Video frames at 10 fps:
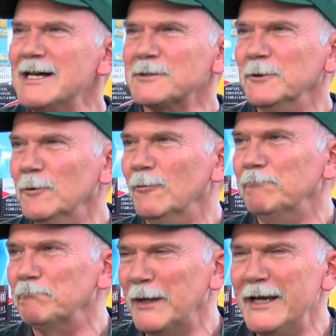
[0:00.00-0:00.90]
school
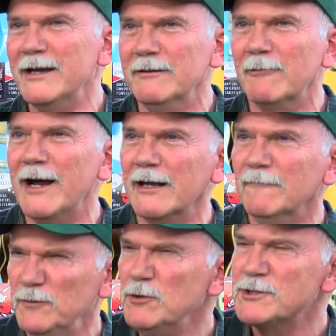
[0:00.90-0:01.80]
playing and writing a
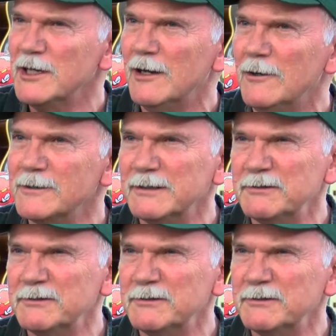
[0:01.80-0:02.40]
few songs.